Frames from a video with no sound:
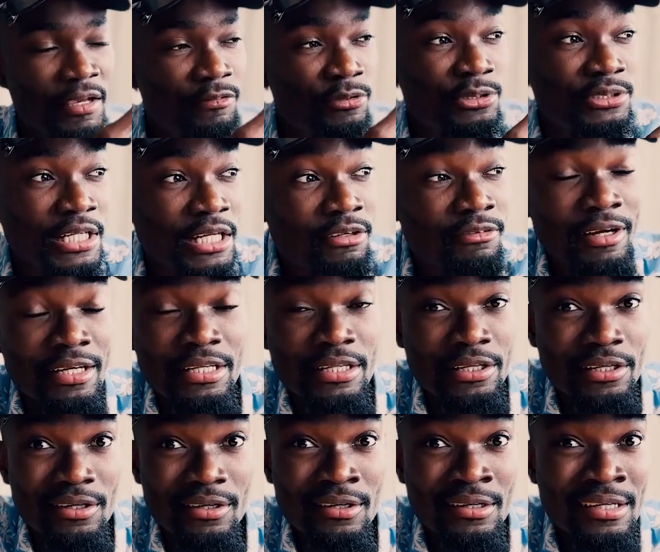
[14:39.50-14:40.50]
If you check right
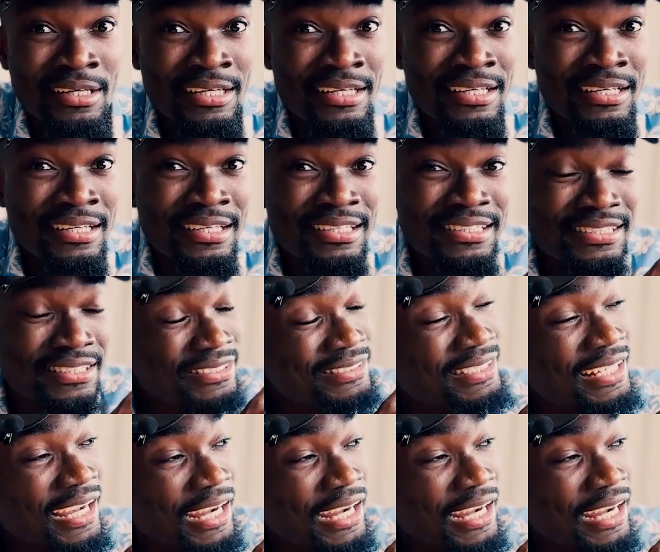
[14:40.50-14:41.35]
here, there's